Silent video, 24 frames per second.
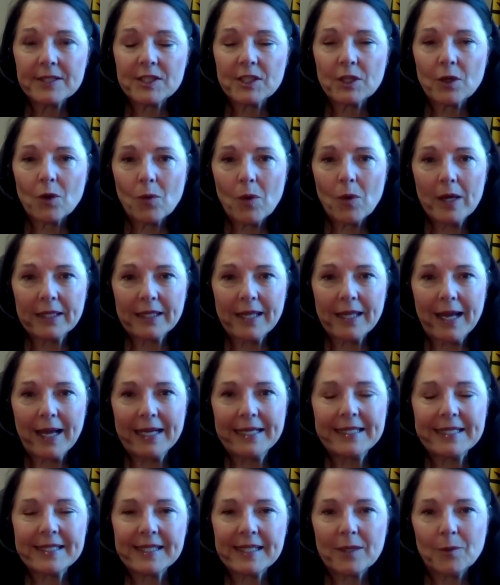to go online
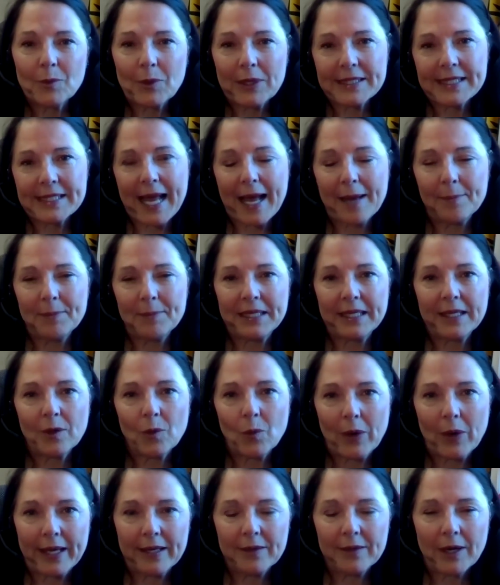to see what's happening
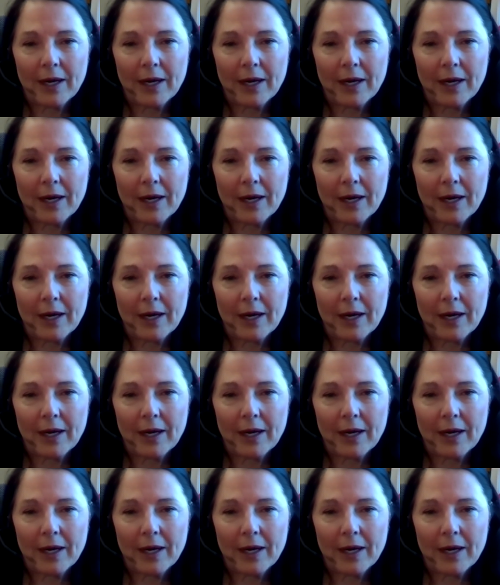when.